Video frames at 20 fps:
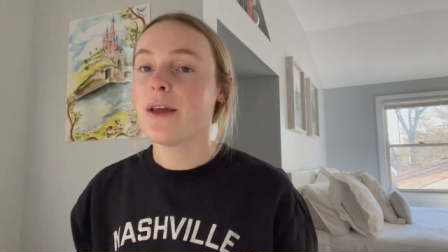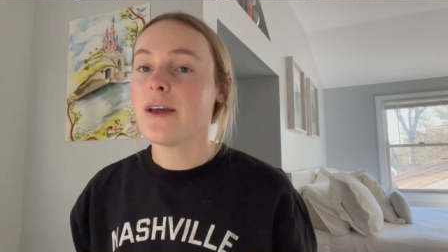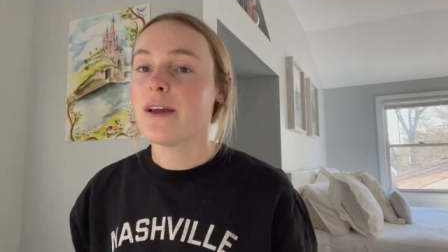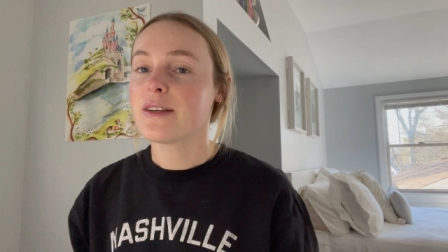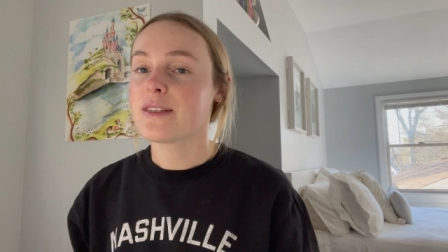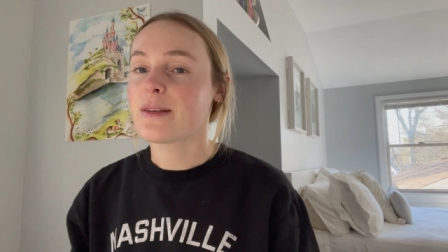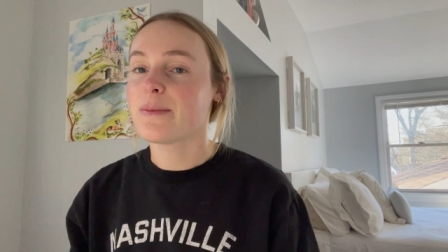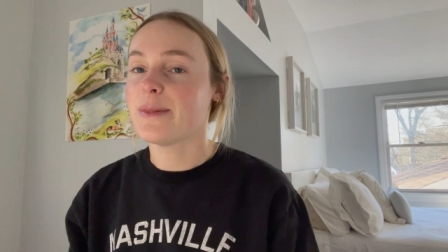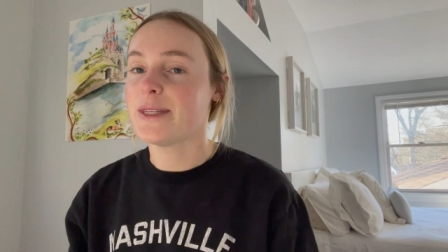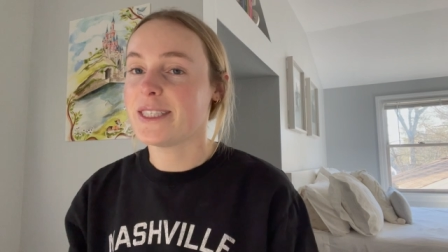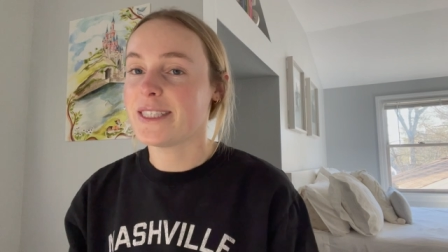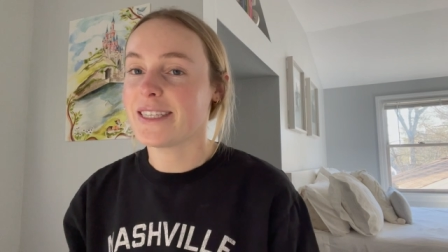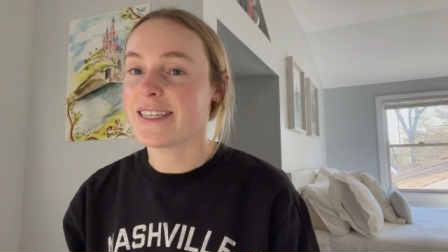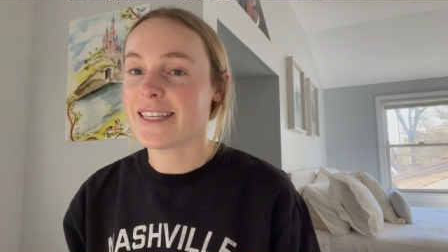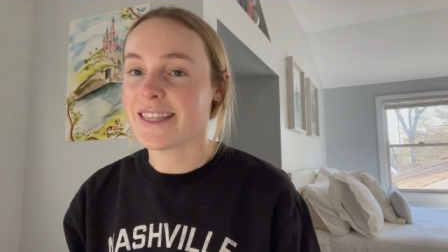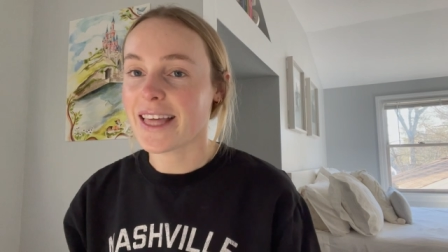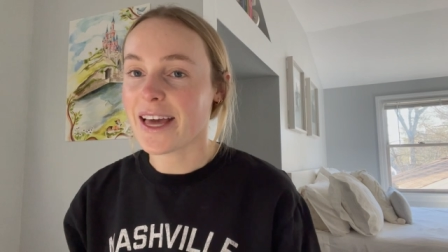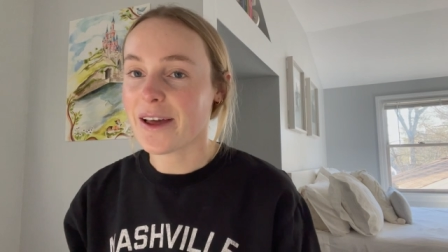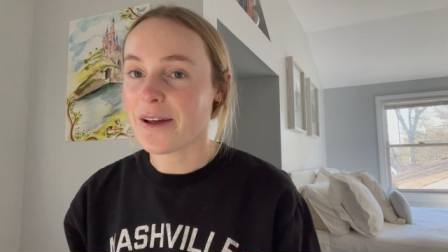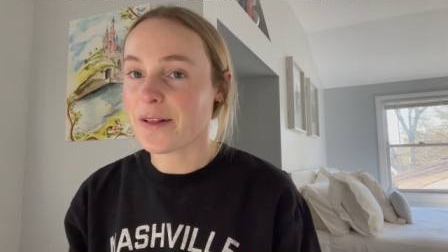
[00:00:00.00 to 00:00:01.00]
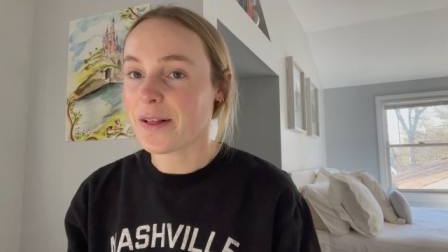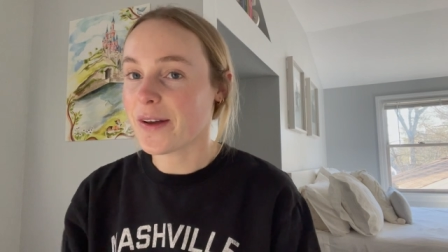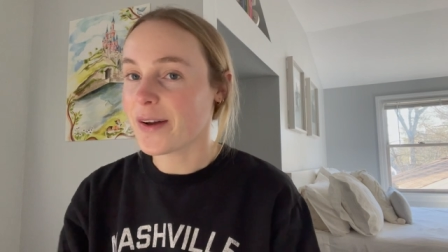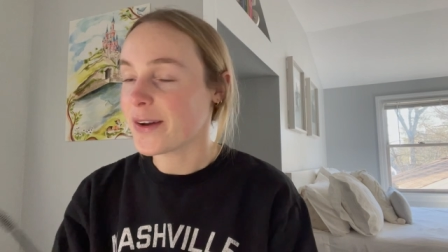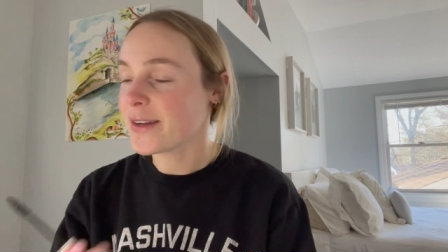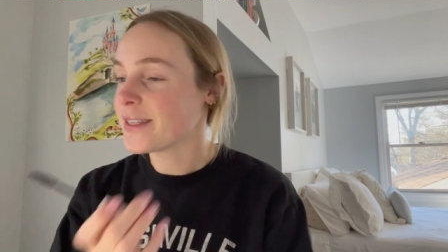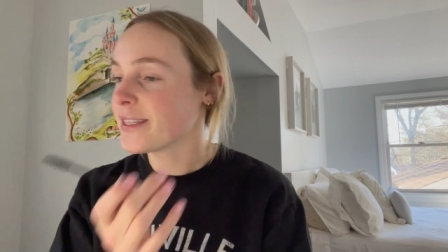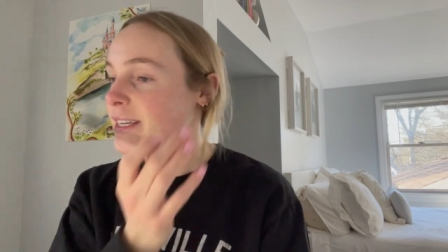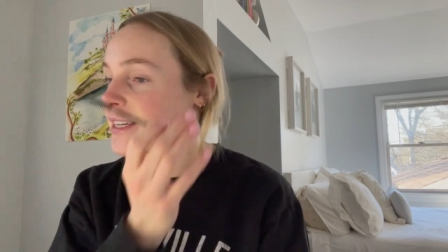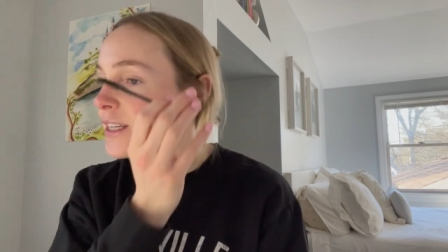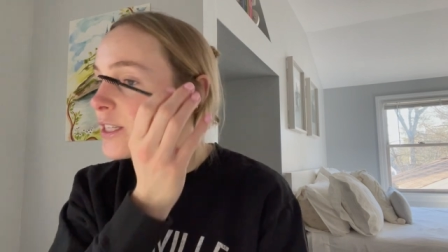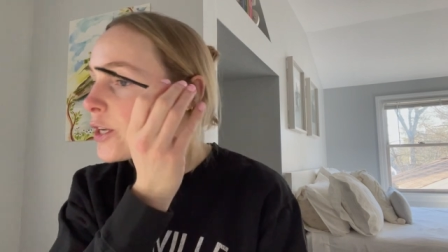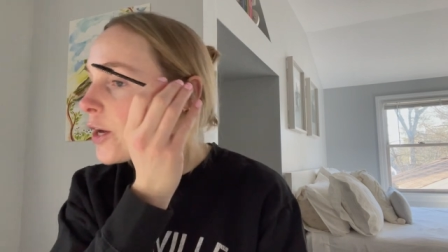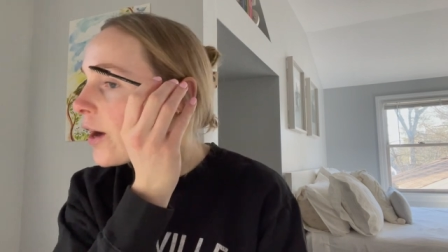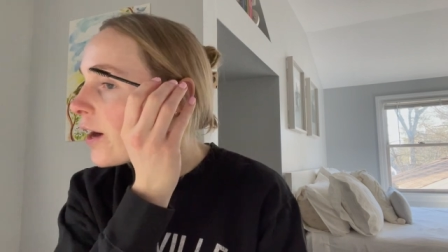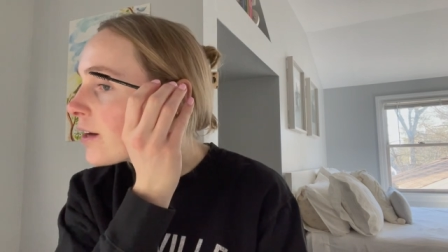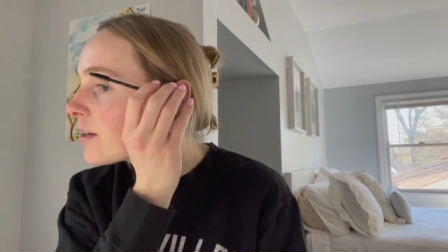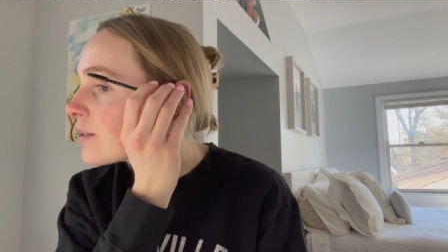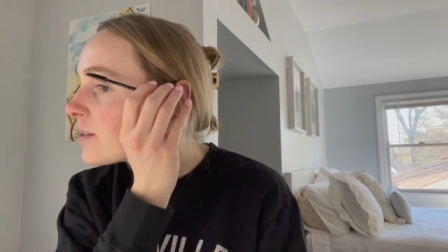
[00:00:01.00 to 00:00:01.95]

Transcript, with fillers: because I've been seeing that a lot on TikTok.